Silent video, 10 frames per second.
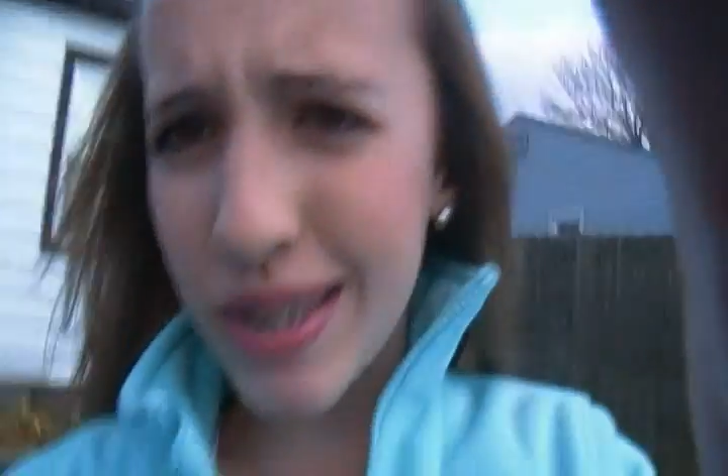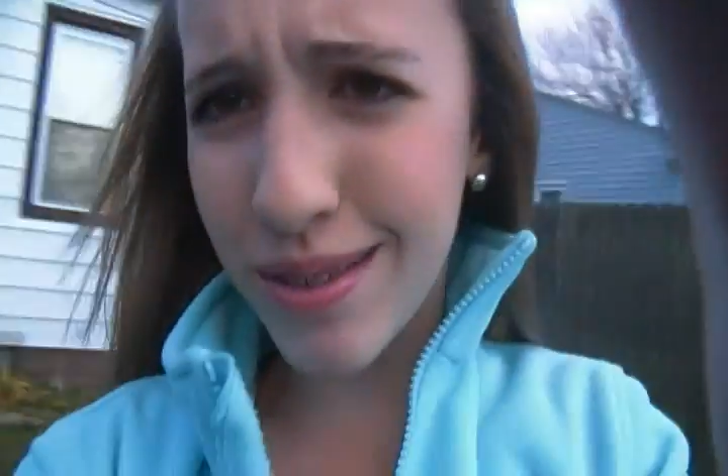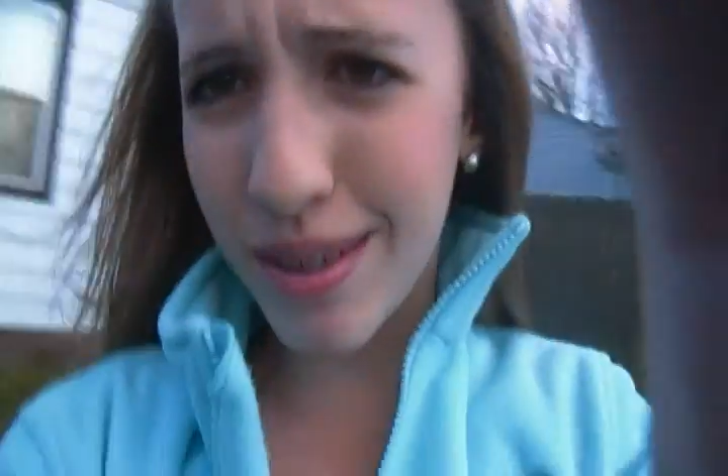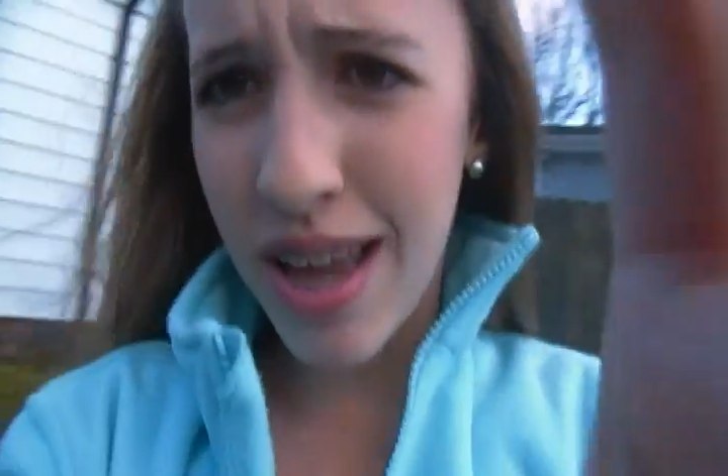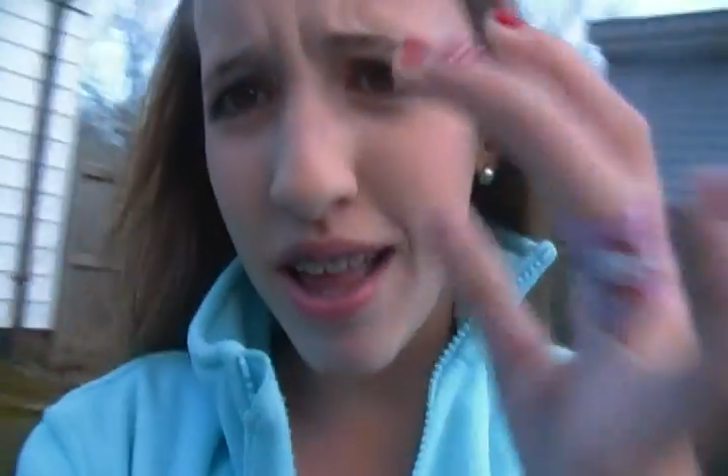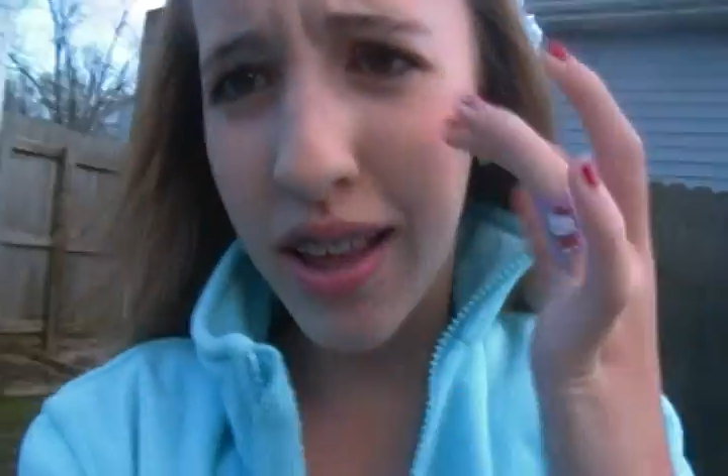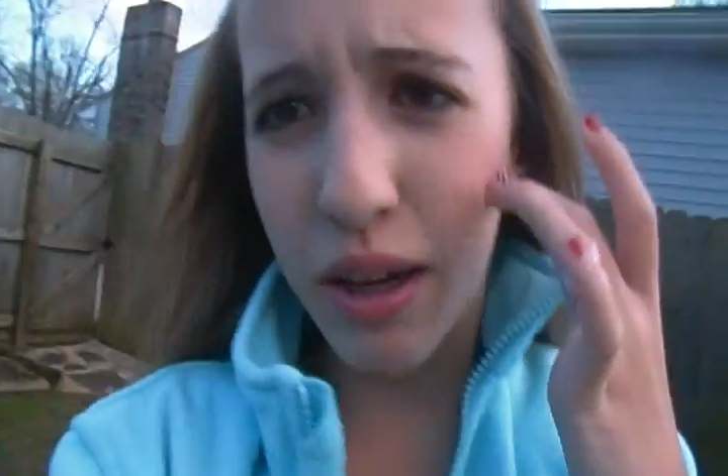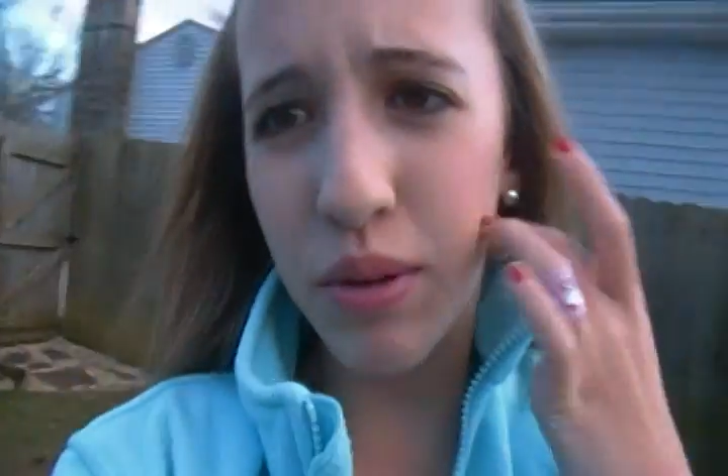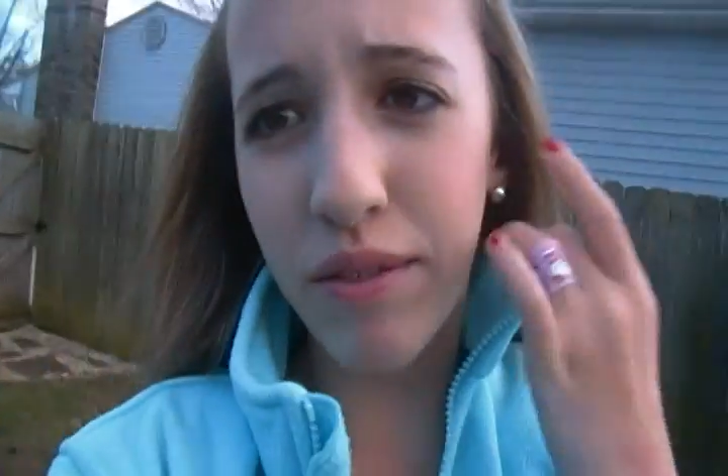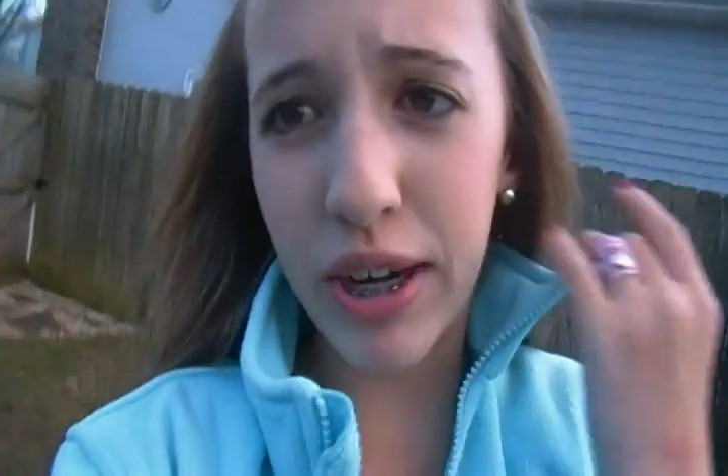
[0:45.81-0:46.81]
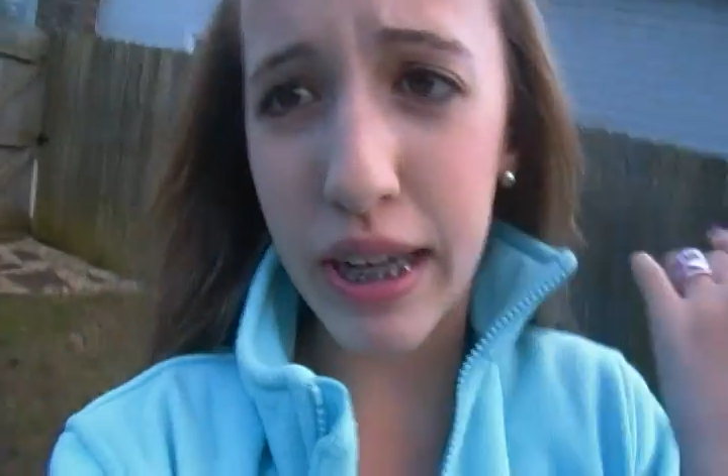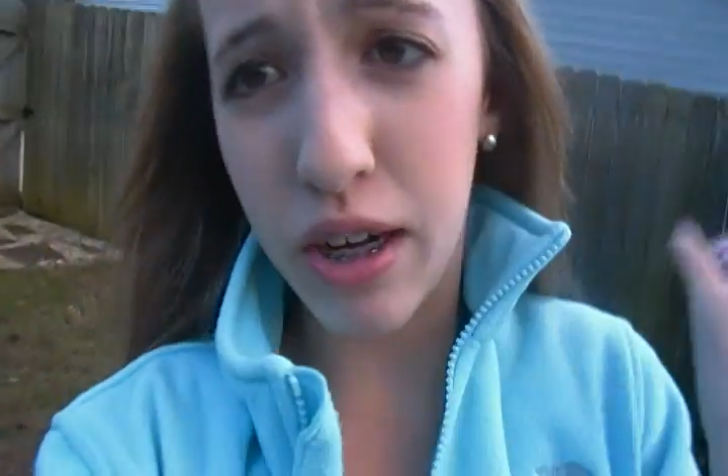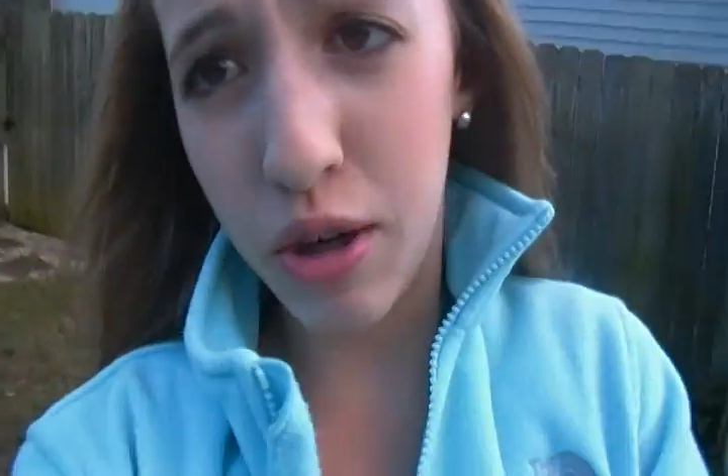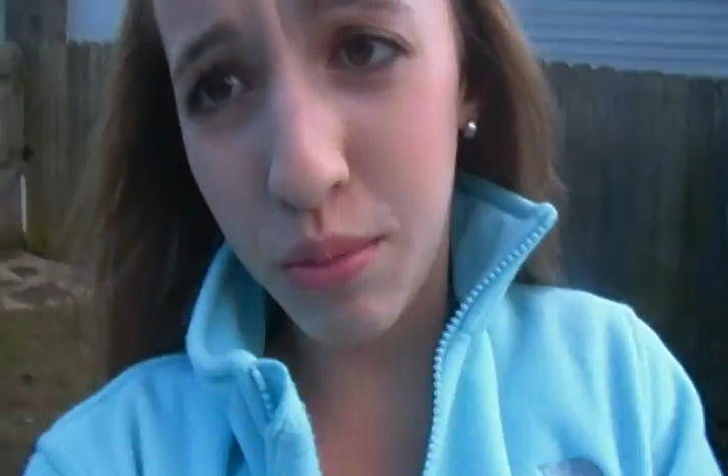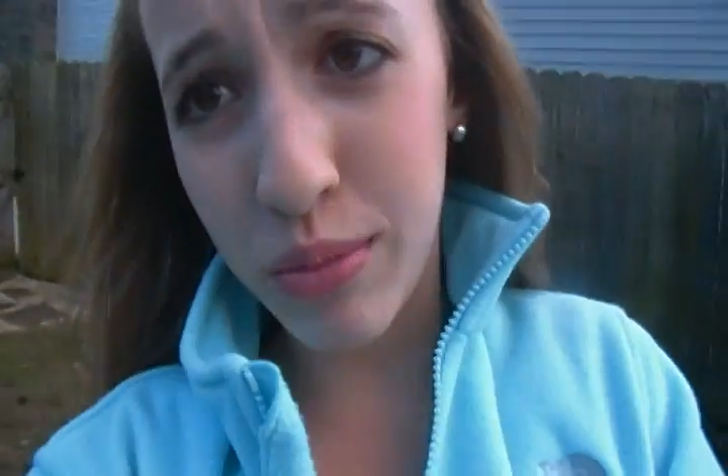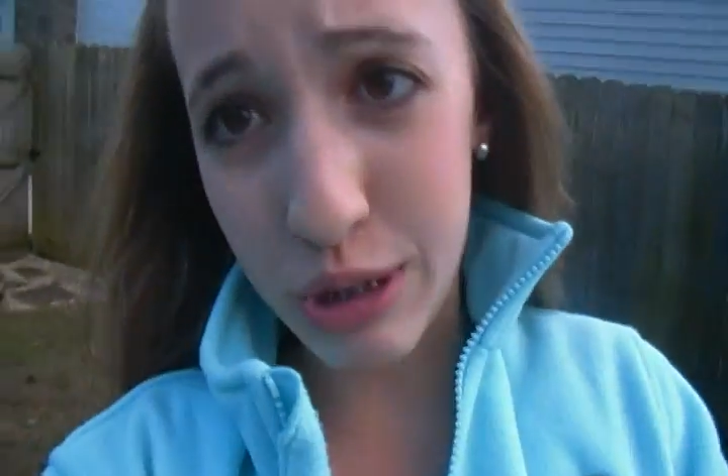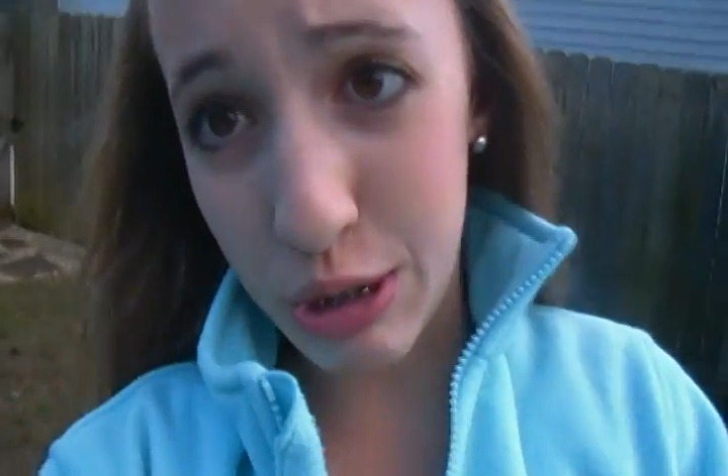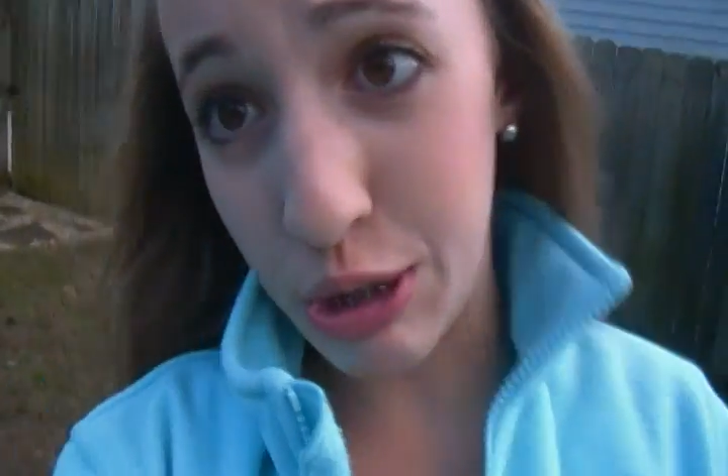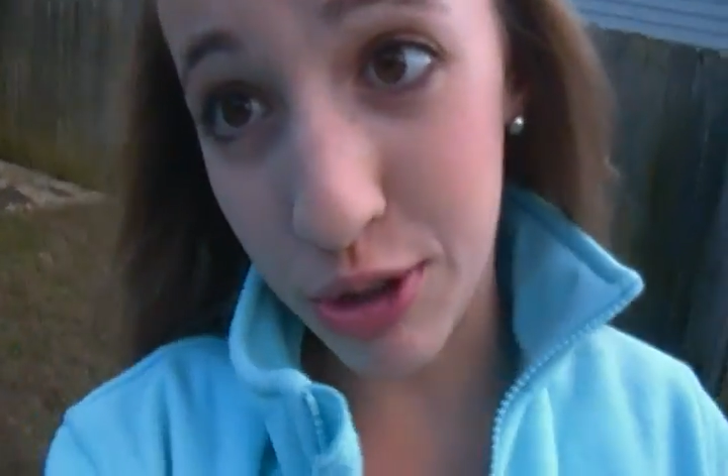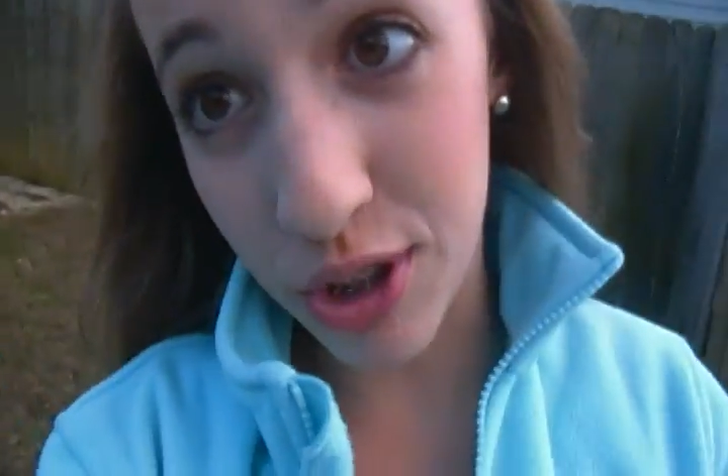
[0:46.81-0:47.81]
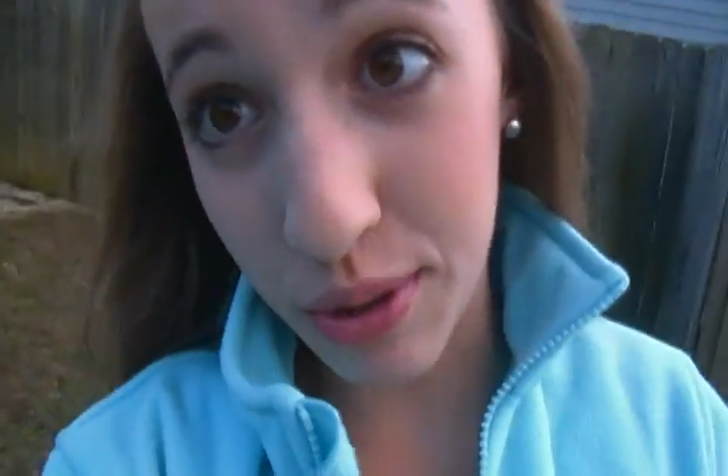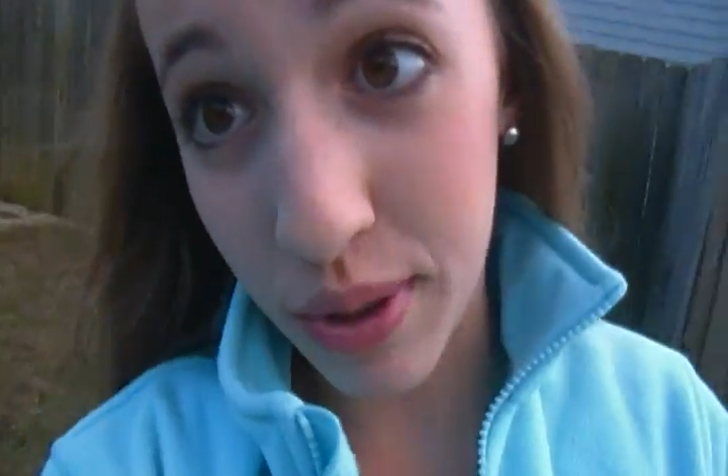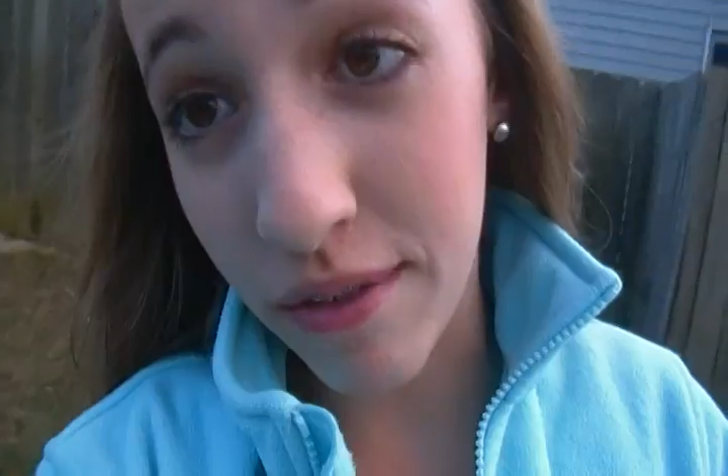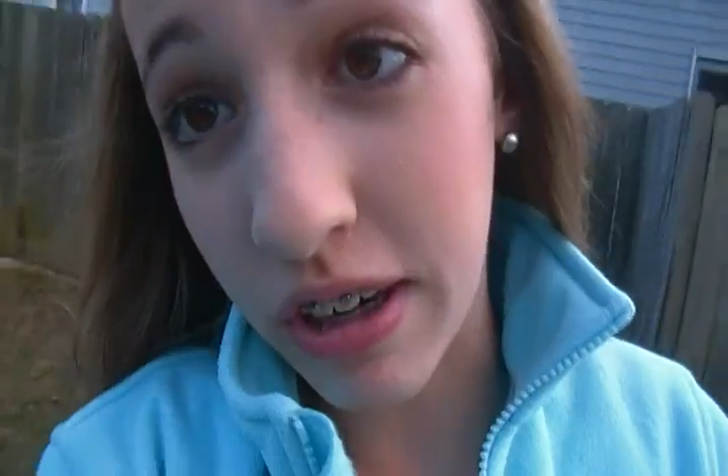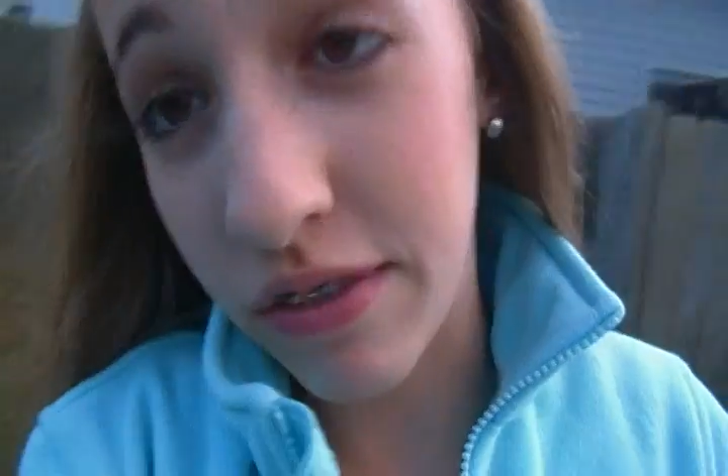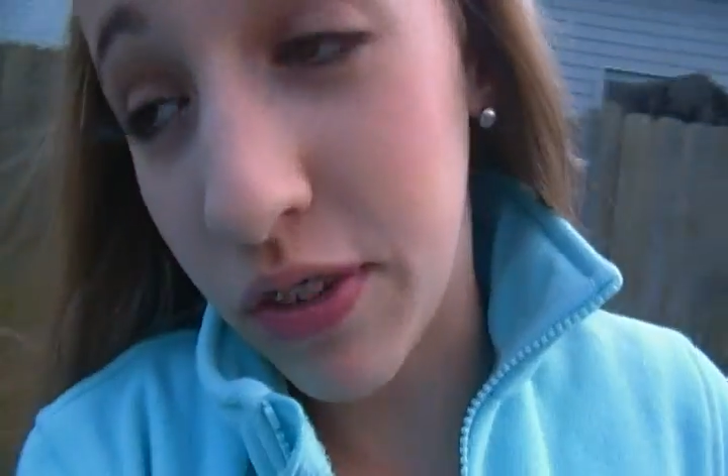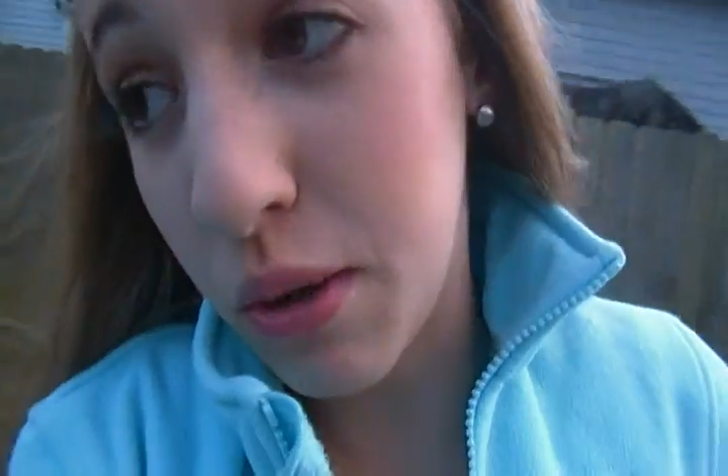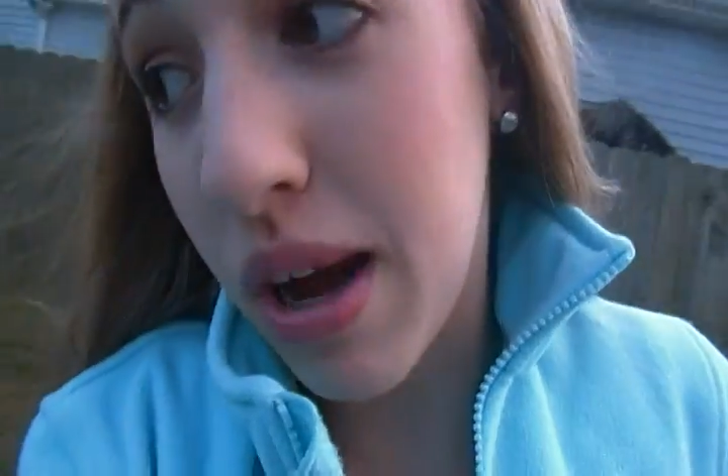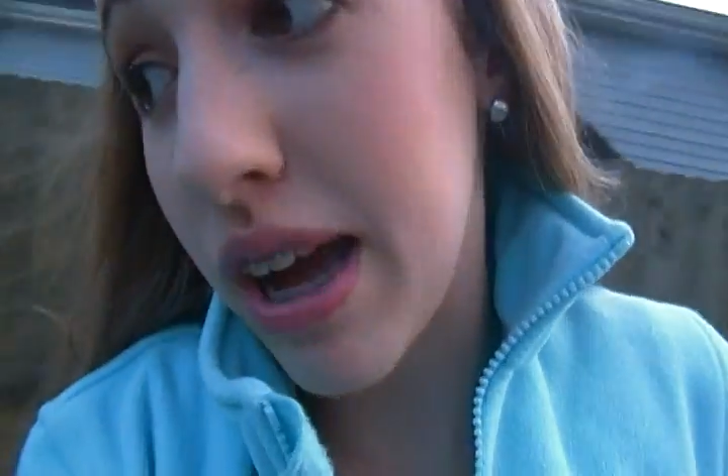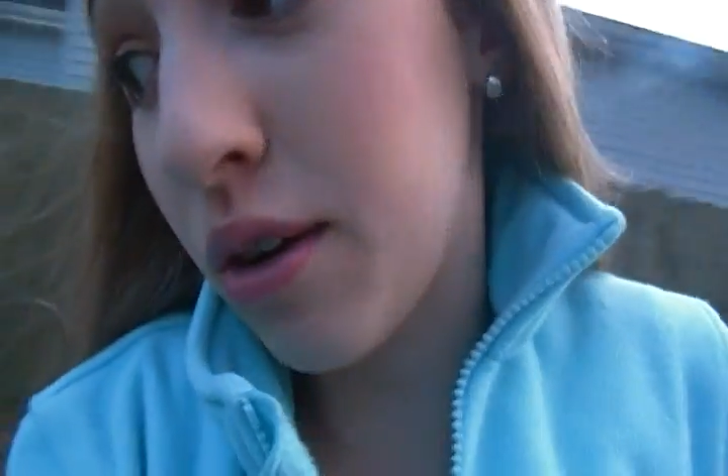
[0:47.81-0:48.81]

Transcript: always, like, whenever I get home, it's usually whenever I film,